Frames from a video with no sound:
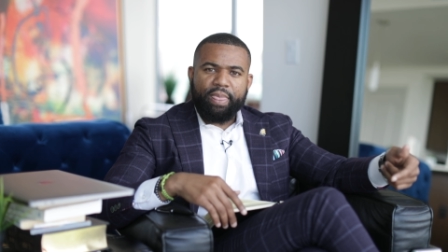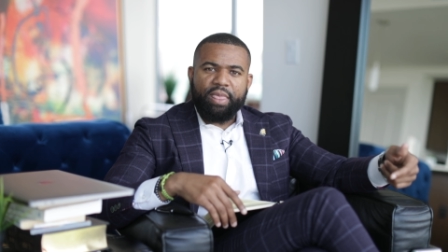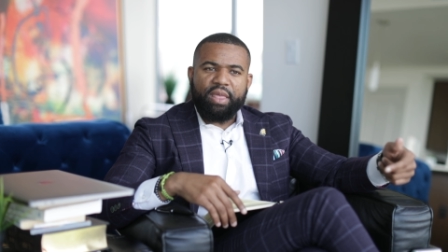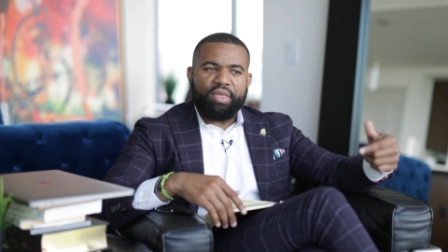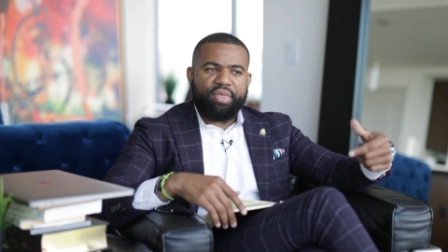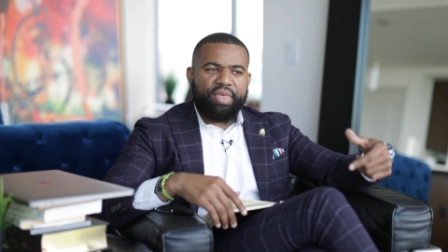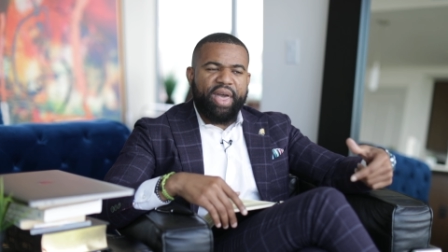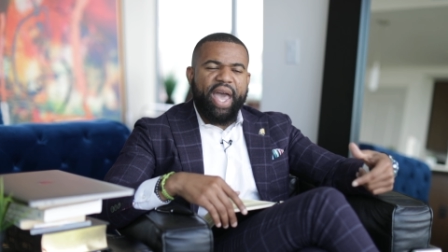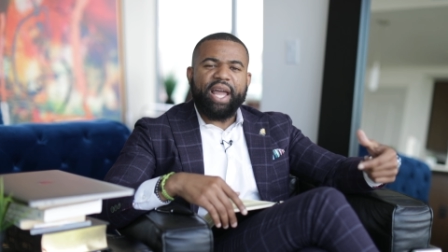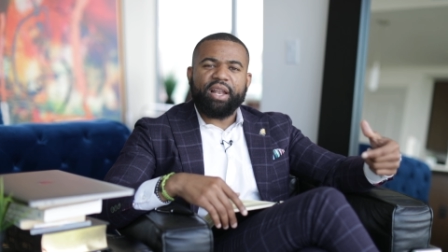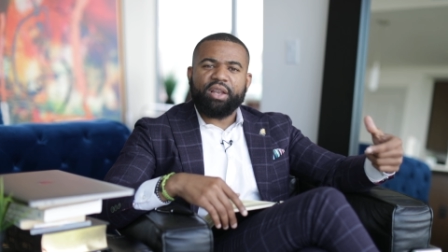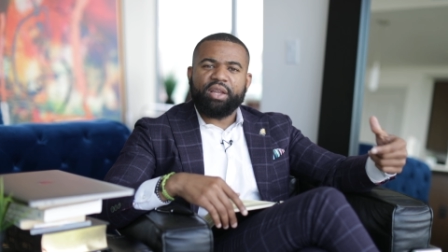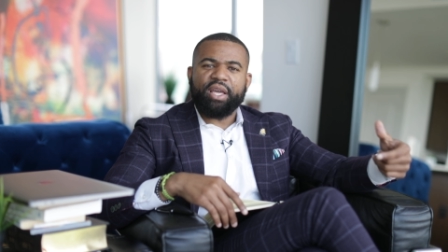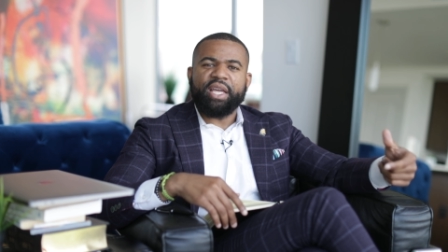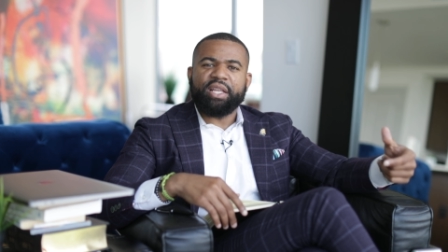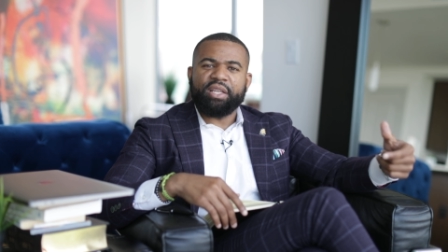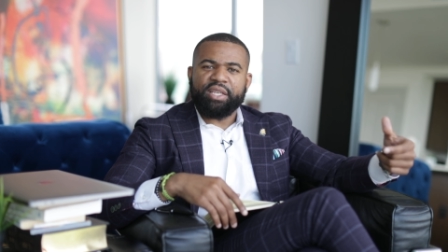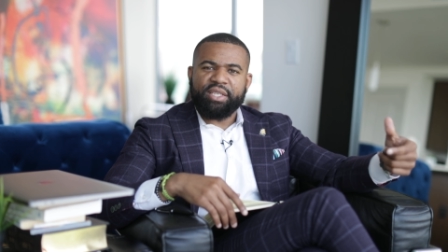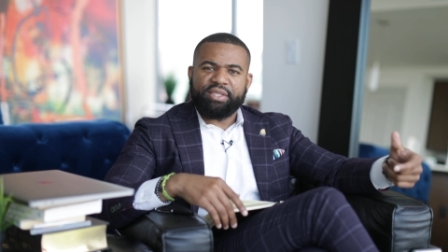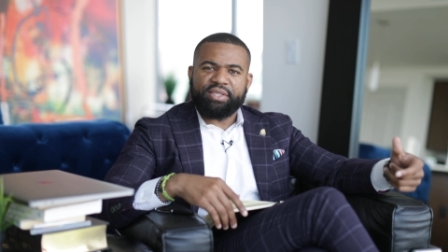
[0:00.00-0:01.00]
That
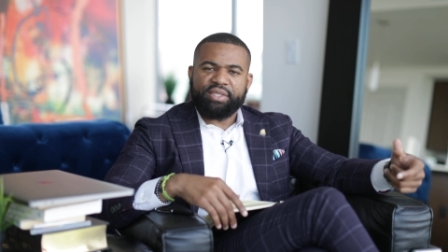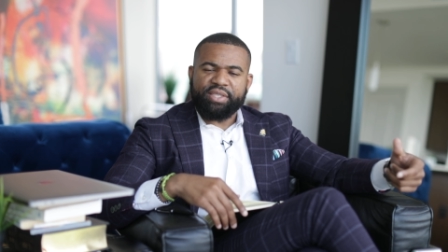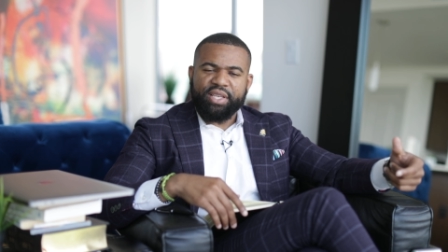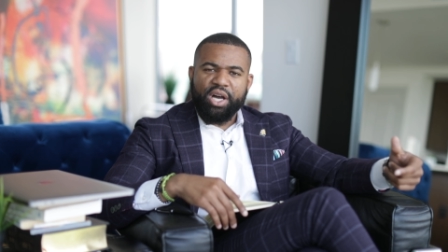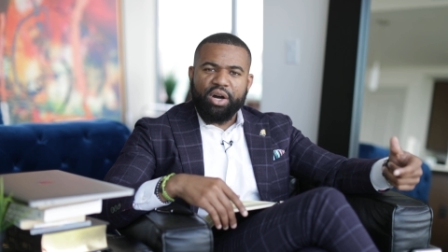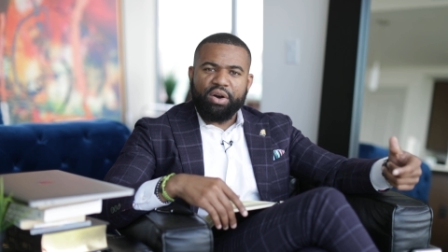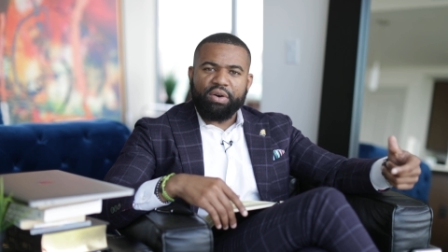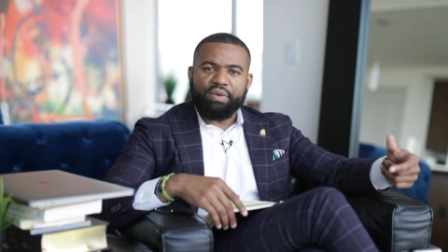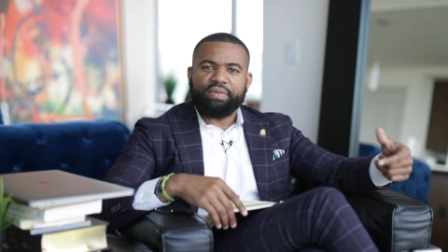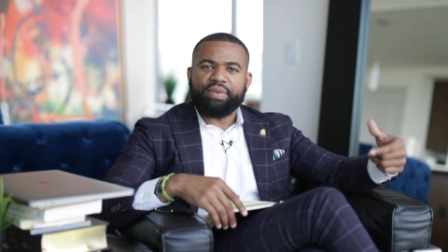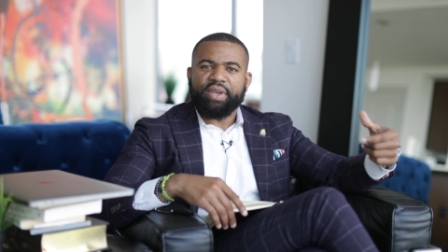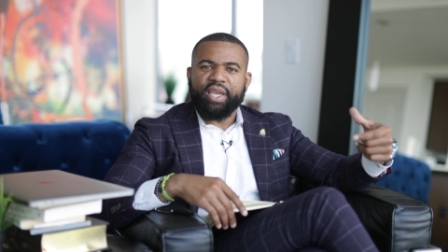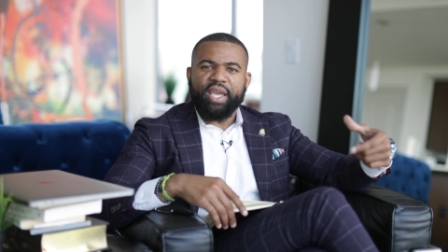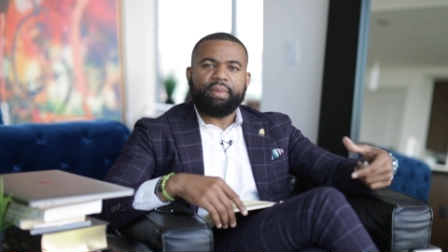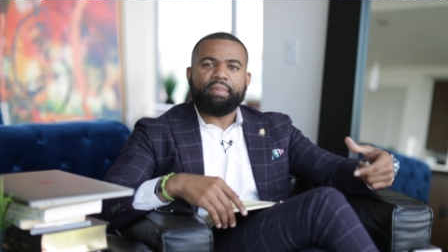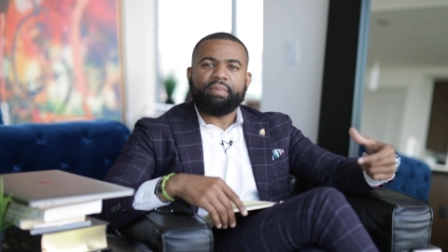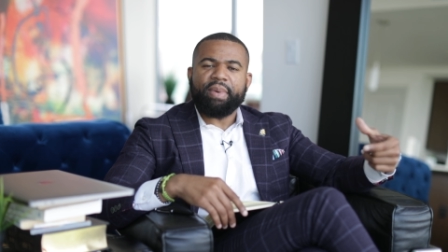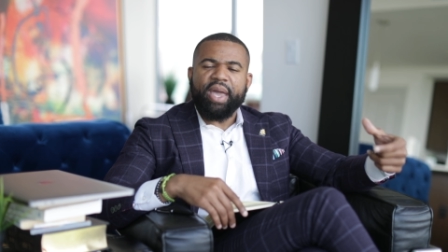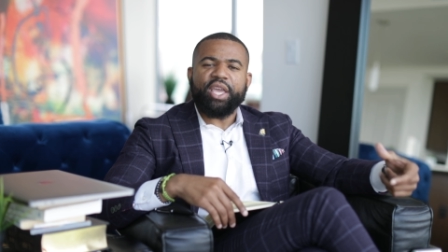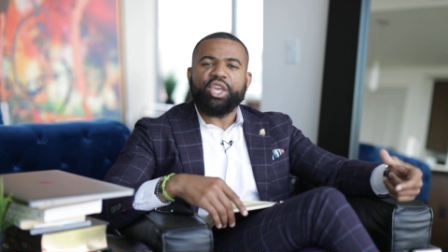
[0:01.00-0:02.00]
in itself
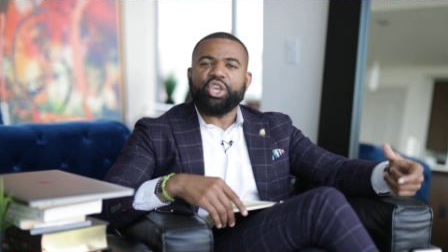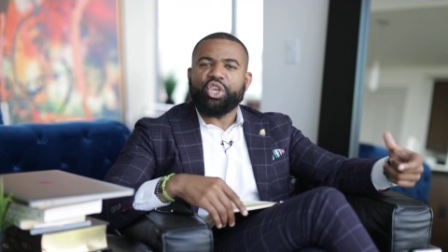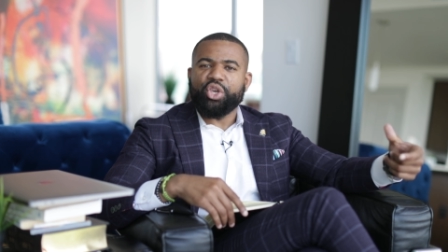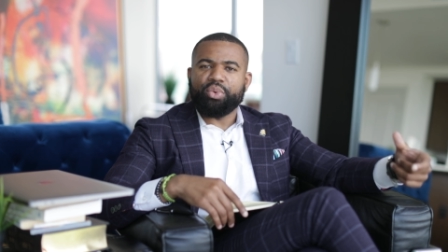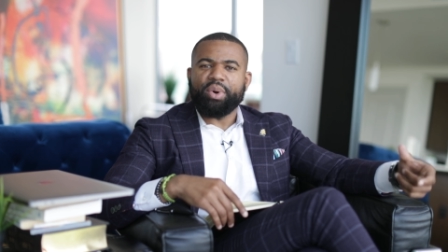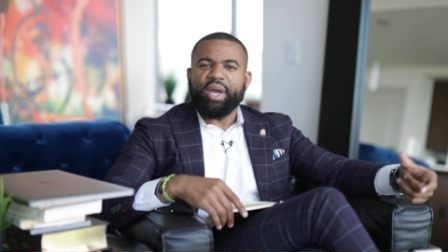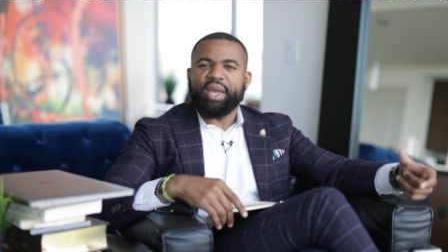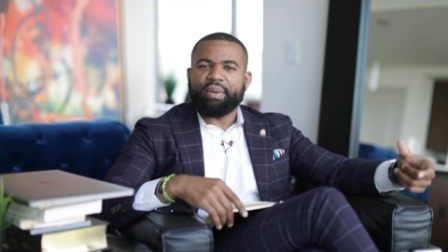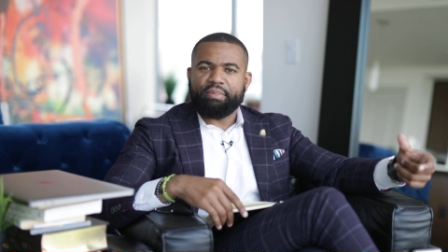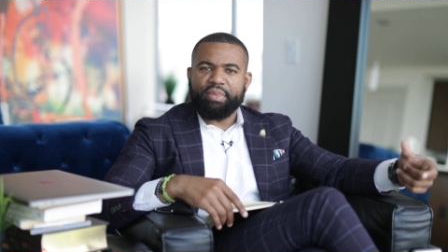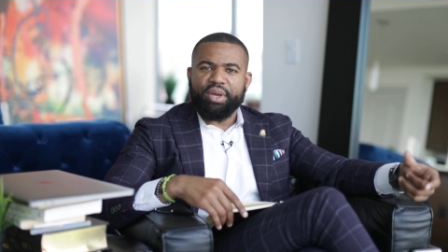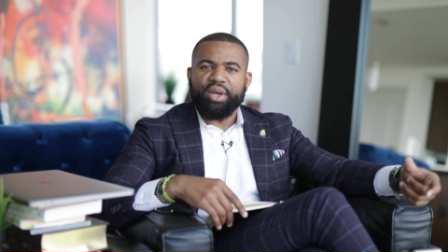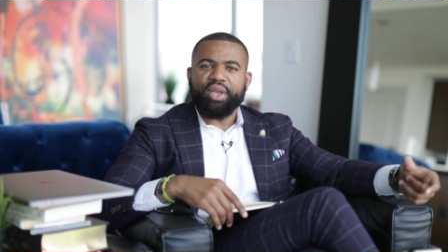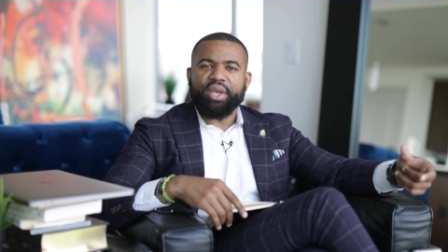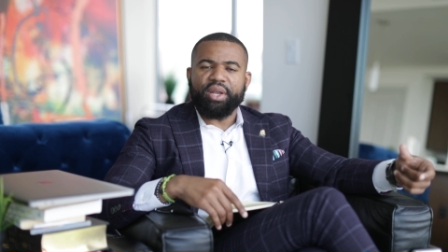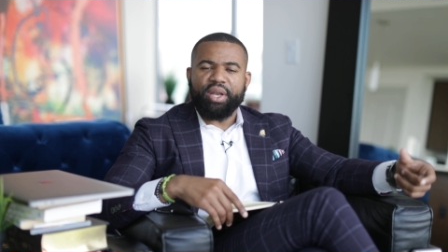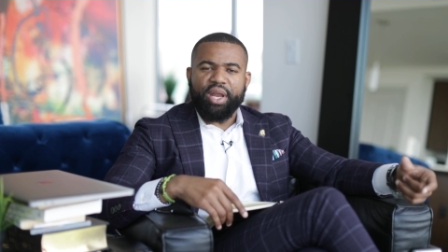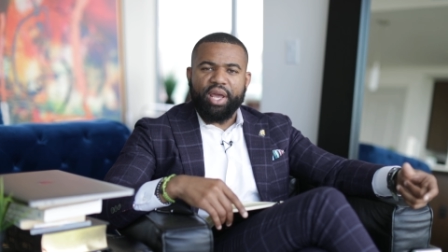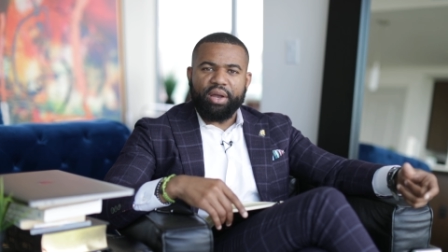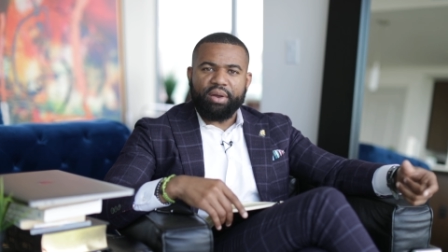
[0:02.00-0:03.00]
can make you a
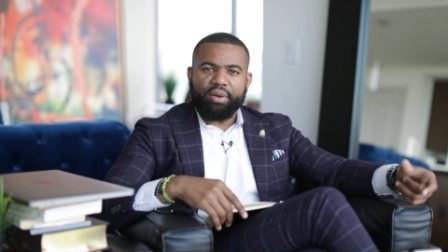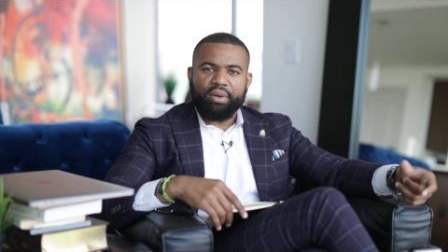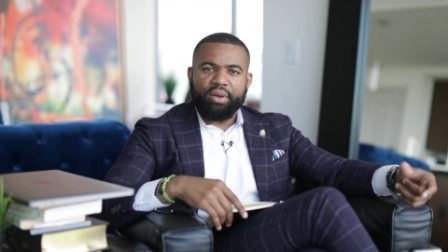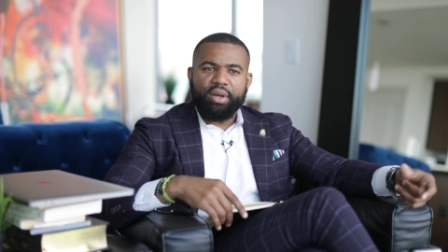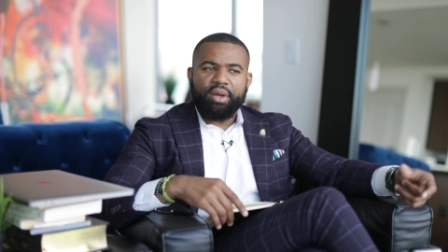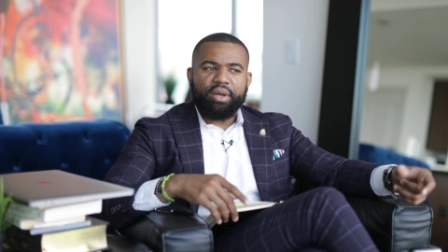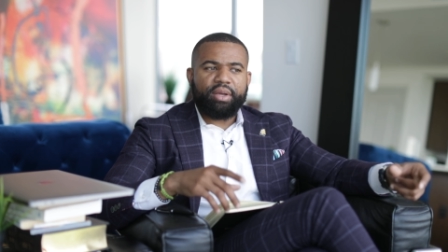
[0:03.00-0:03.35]
millionaire.